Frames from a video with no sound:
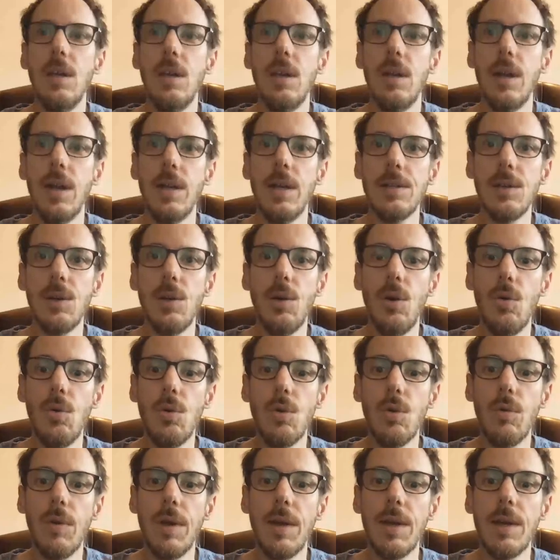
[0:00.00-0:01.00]
Let's go
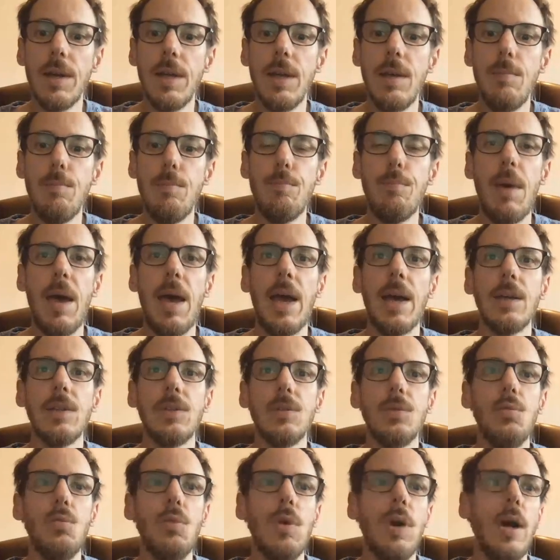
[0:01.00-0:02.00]
quickly
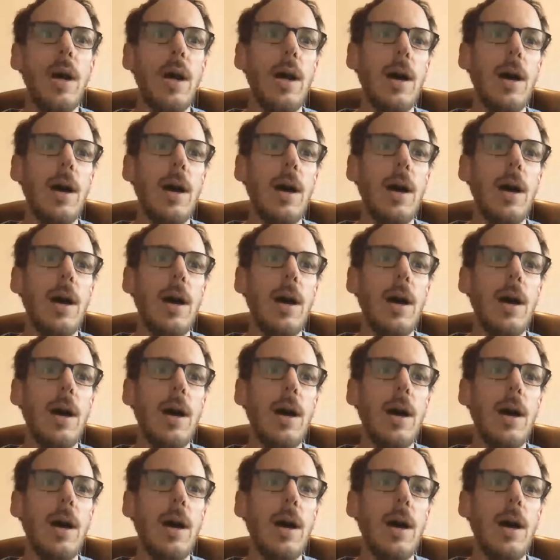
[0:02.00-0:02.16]
back to